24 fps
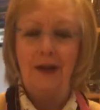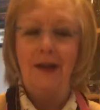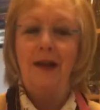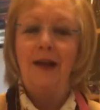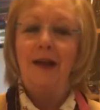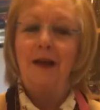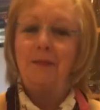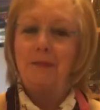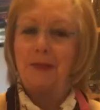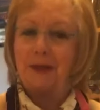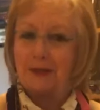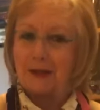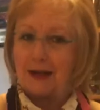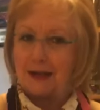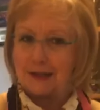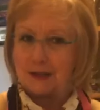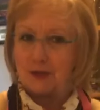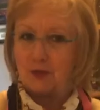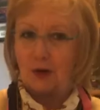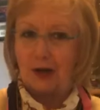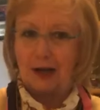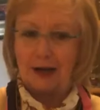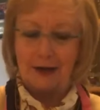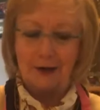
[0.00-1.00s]
but that's
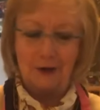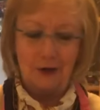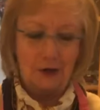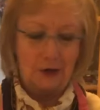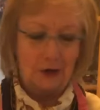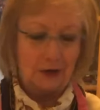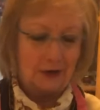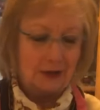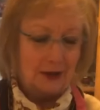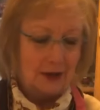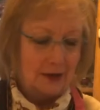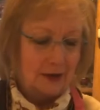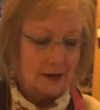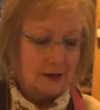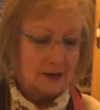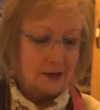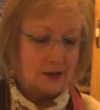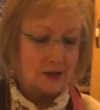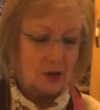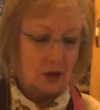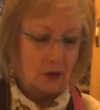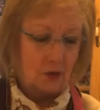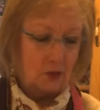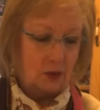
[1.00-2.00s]
what I heard.
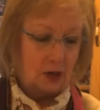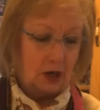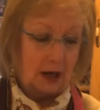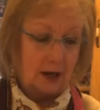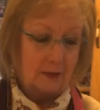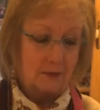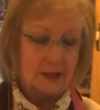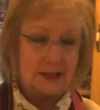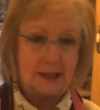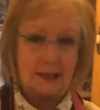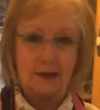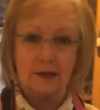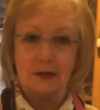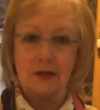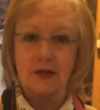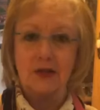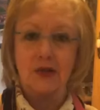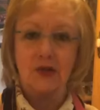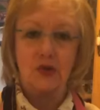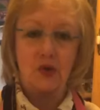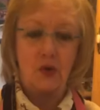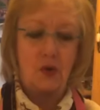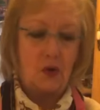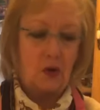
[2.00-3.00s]
So when I was at the
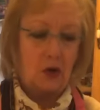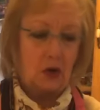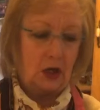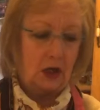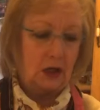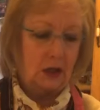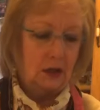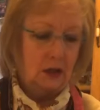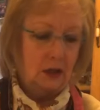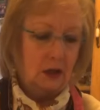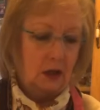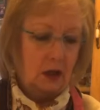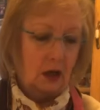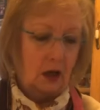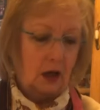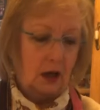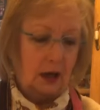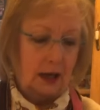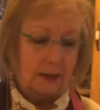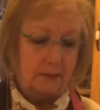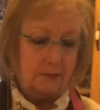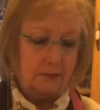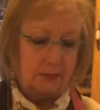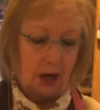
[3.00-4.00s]
store, I
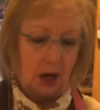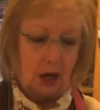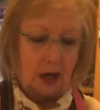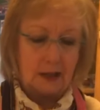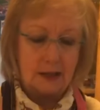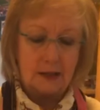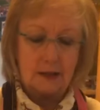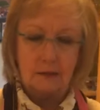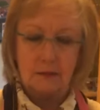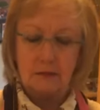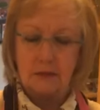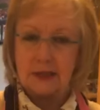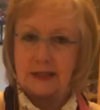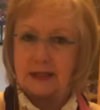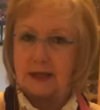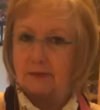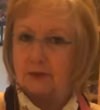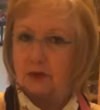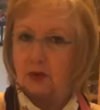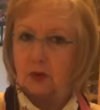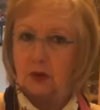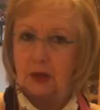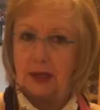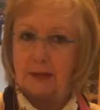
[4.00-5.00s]
bought
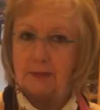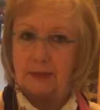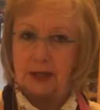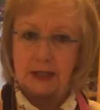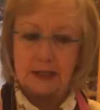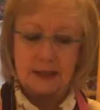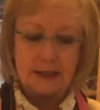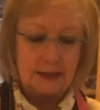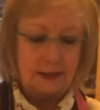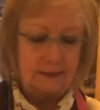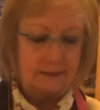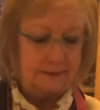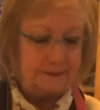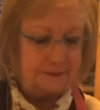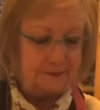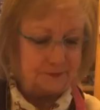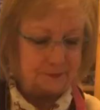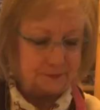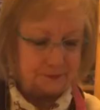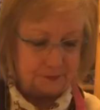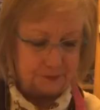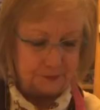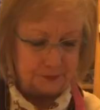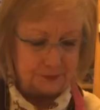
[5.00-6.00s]
several lemons,
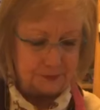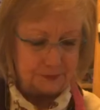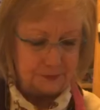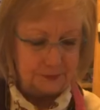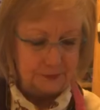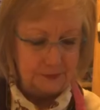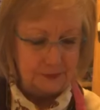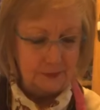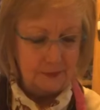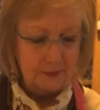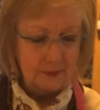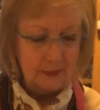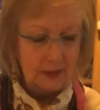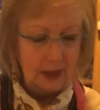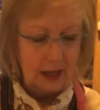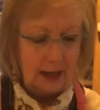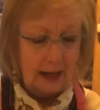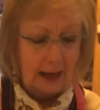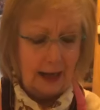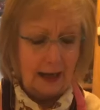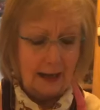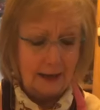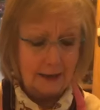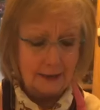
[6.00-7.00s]

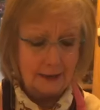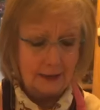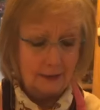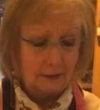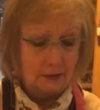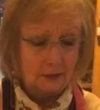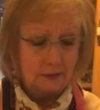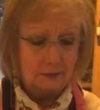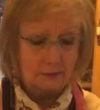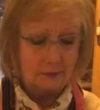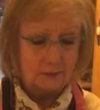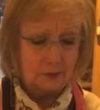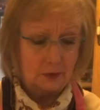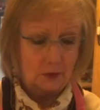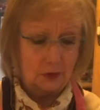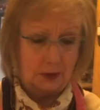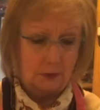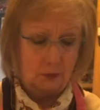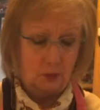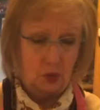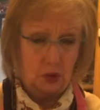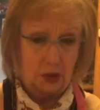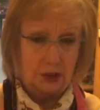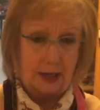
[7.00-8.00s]
and
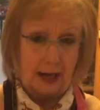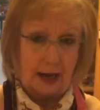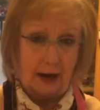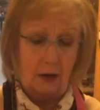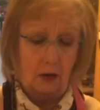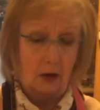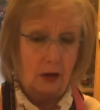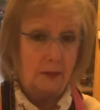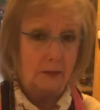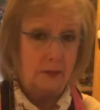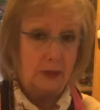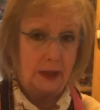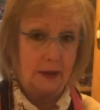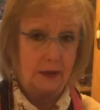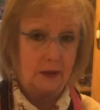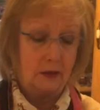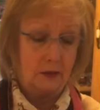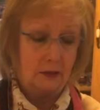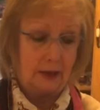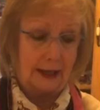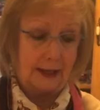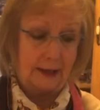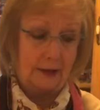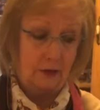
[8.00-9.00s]
we're now a month
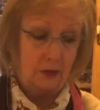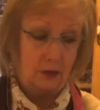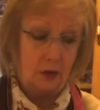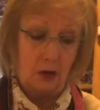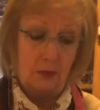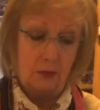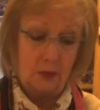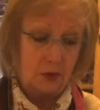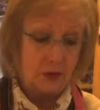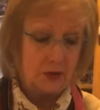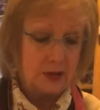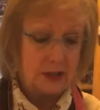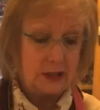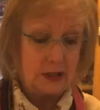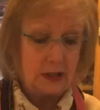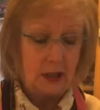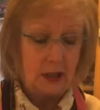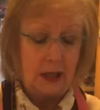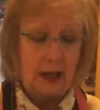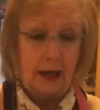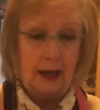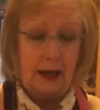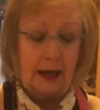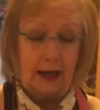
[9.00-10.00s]
later almost,
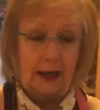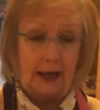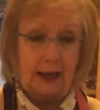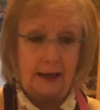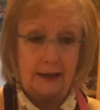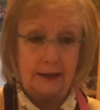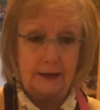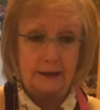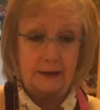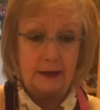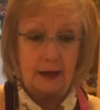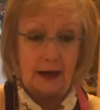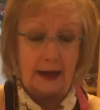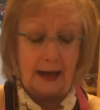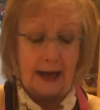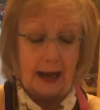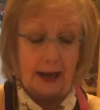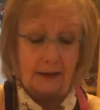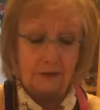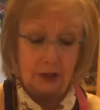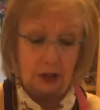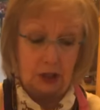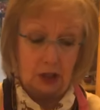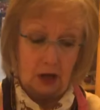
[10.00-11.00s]
and I
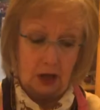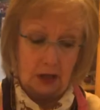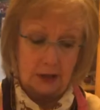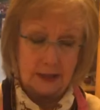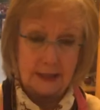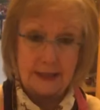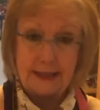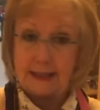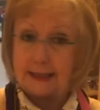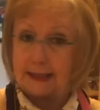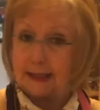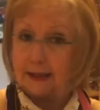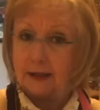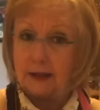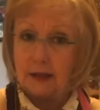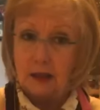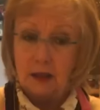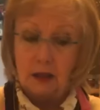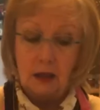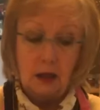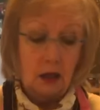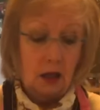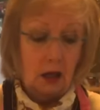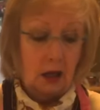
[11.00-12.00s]
haven't gotten sick.
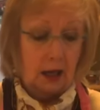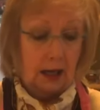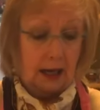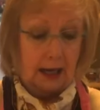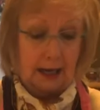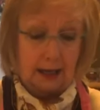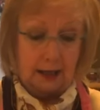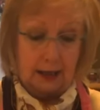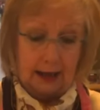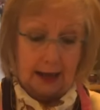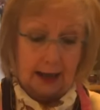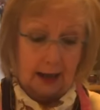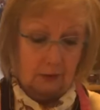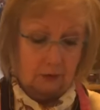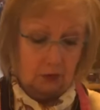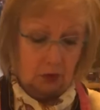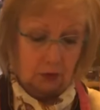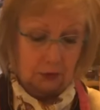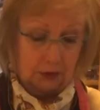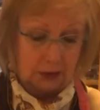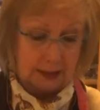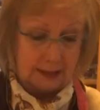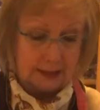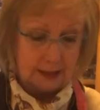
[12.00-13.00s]
And I have all
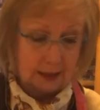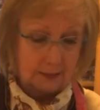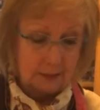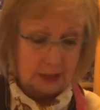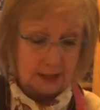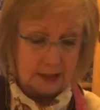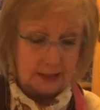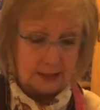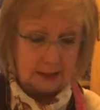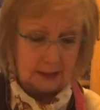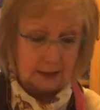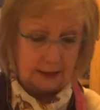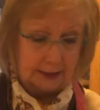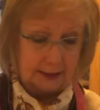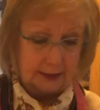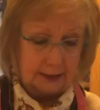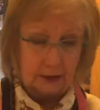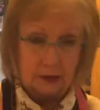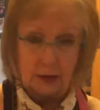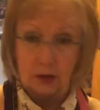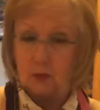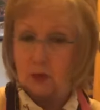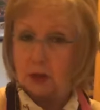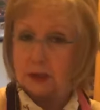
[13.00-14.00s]
these lemons, and I didn't
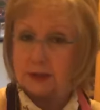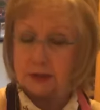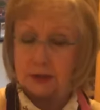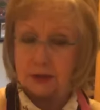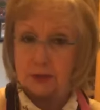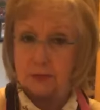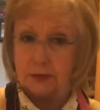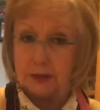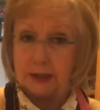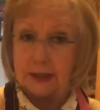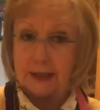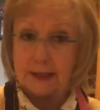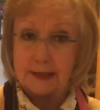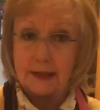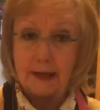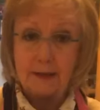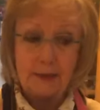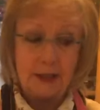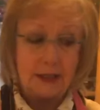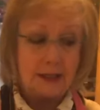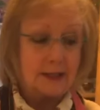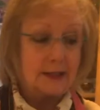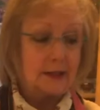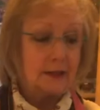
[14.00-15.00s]
know what to do with these
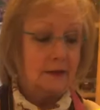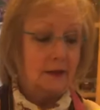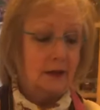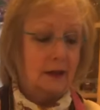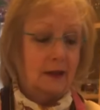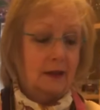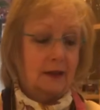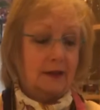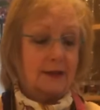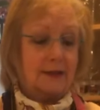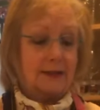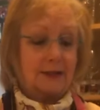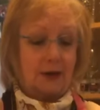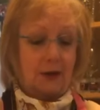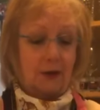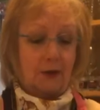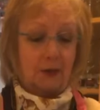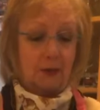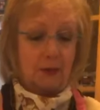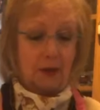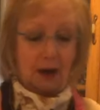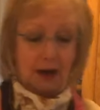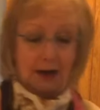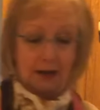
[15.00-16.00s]
lemons.
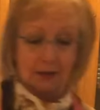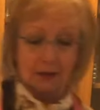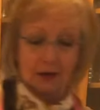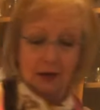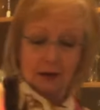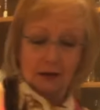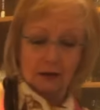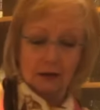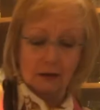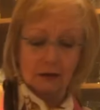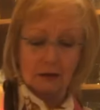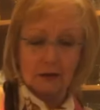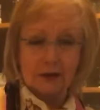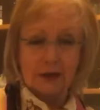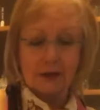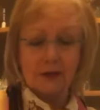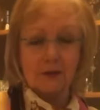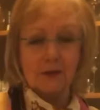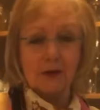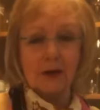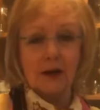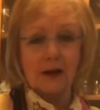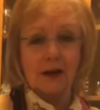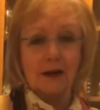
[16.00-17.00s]
So I thought, you know
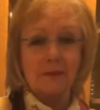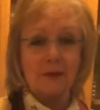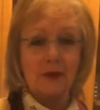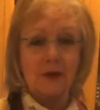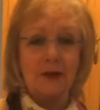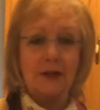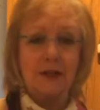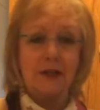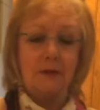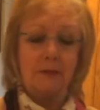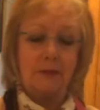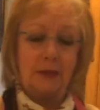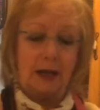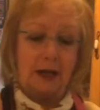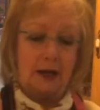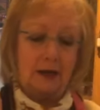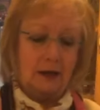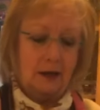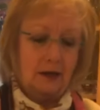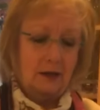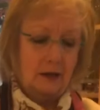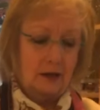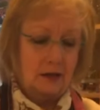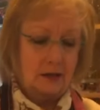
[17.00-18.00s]
what, I'm going to make
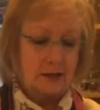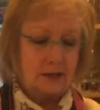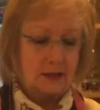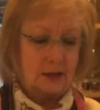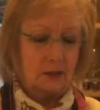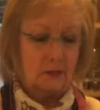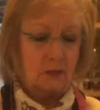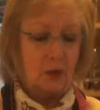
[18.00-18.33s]
some